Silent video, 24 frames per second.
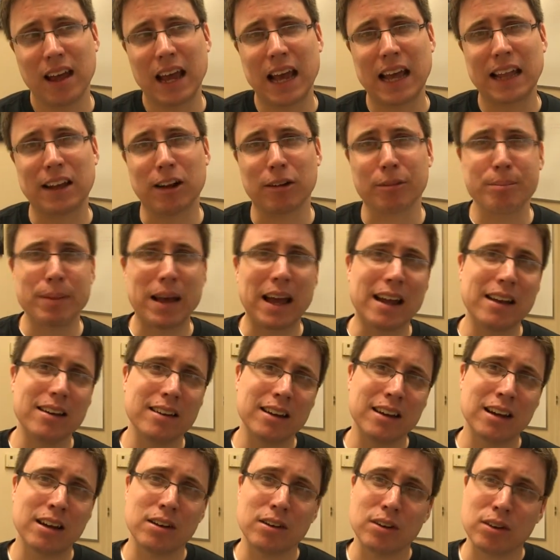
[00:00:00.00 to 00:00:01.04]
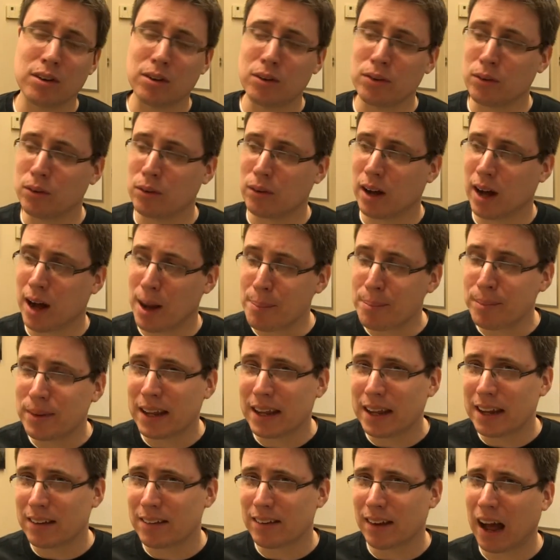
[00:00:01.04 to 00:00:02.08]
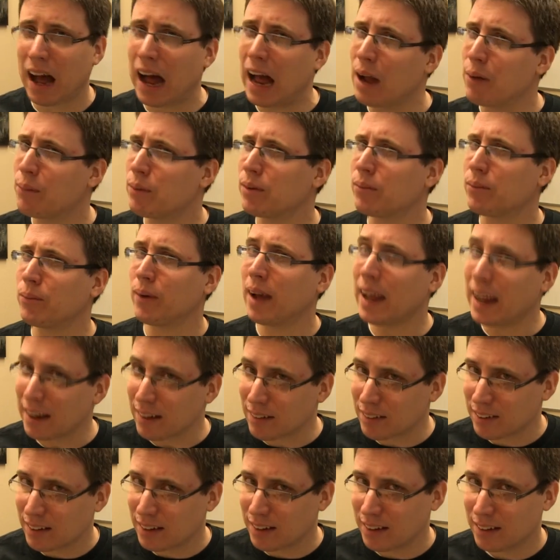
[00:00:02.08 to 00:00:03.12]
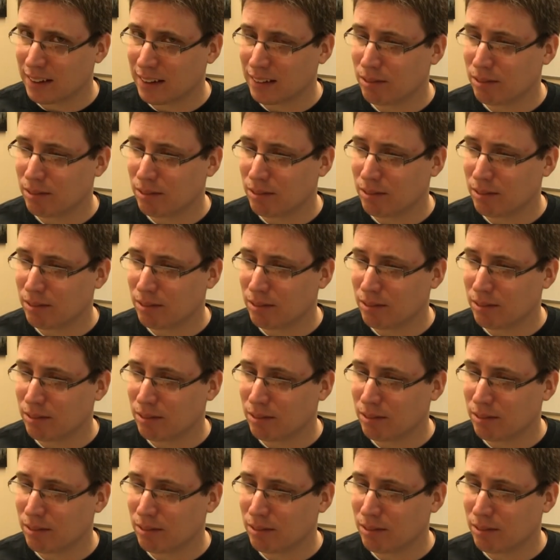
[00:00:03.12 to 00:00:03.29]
and they're pending a new update, I would wait.